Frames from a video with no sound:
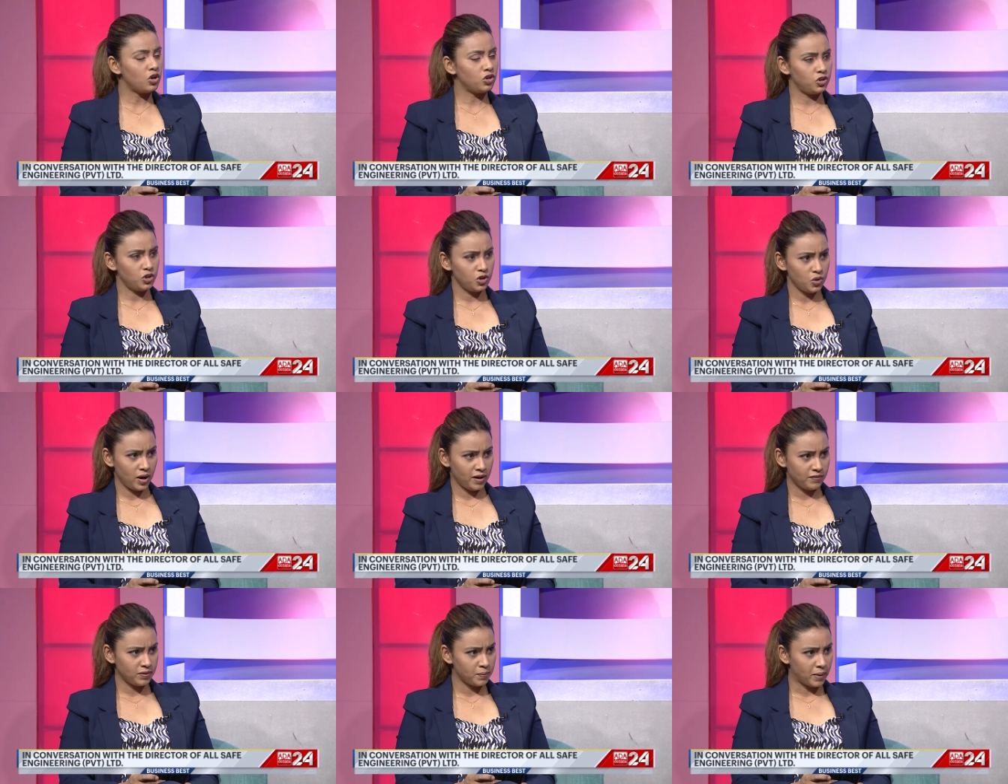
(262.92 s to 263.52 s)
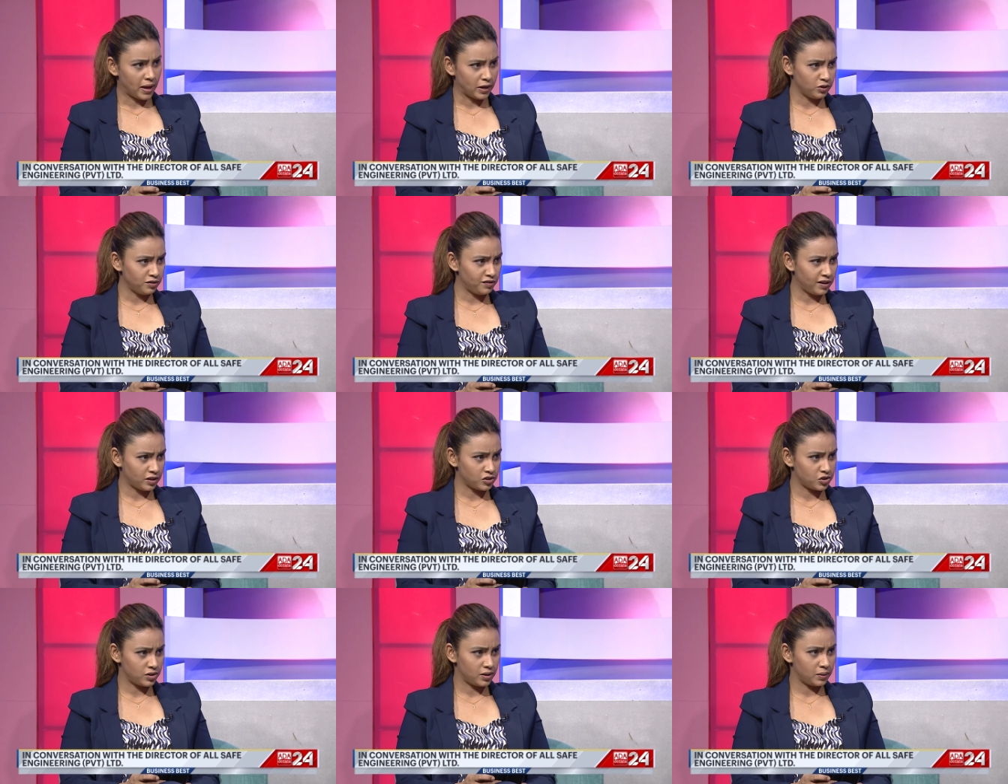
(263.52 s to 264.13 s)
do you have a
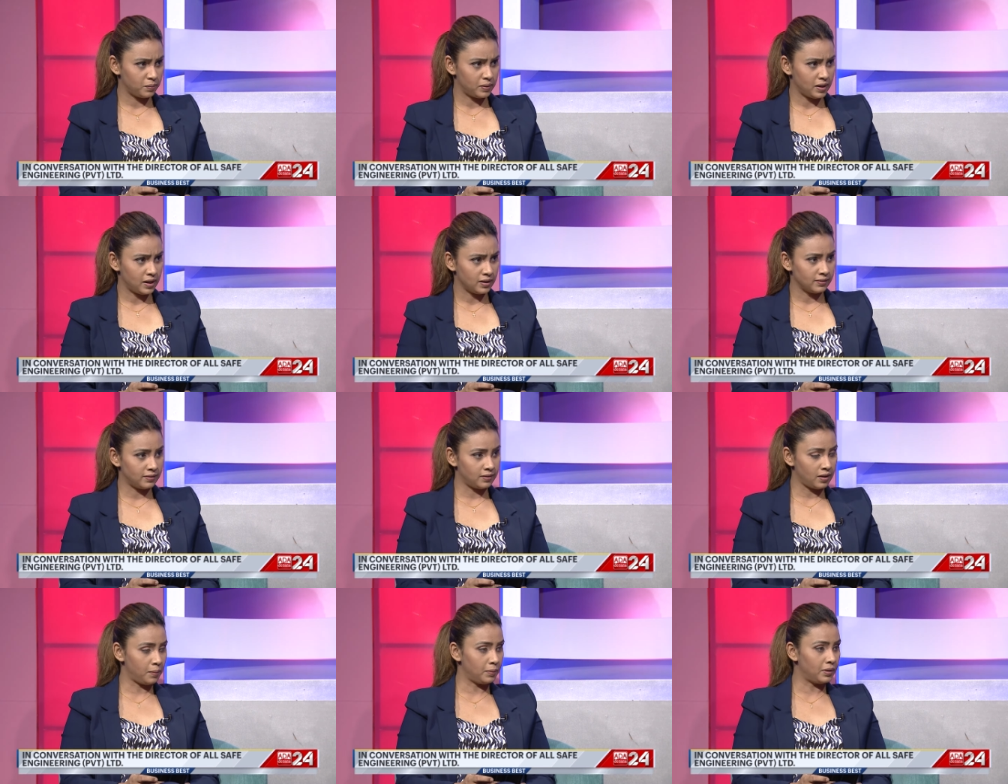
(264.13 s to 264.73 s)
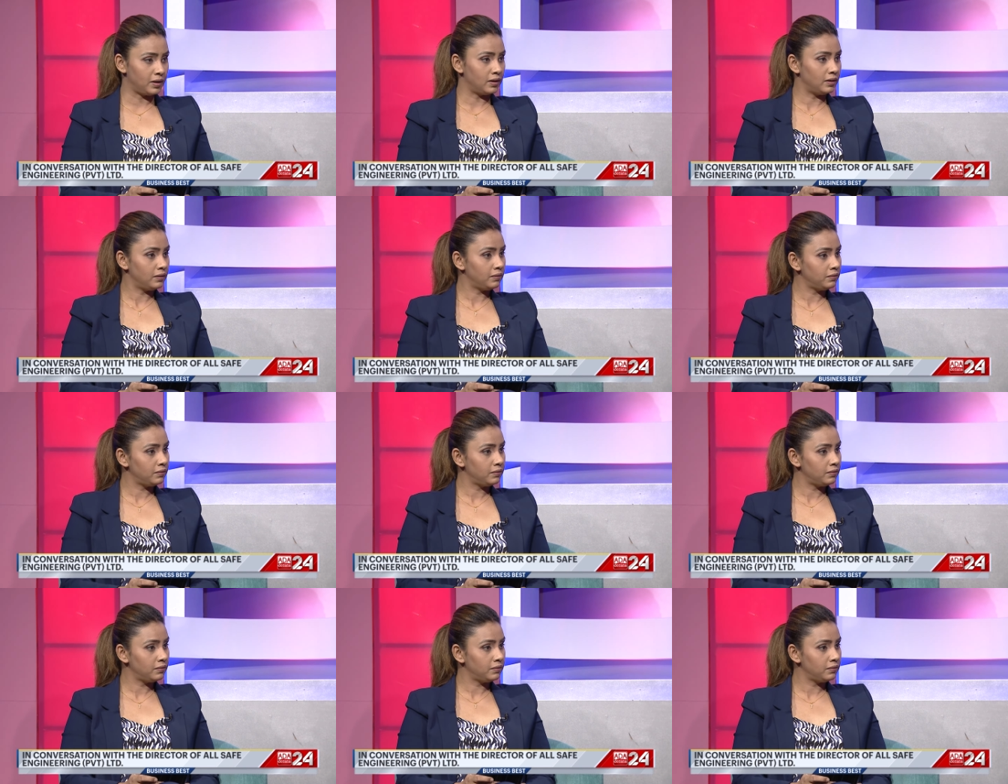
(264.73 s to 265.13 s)
manufacturing plant, Samila?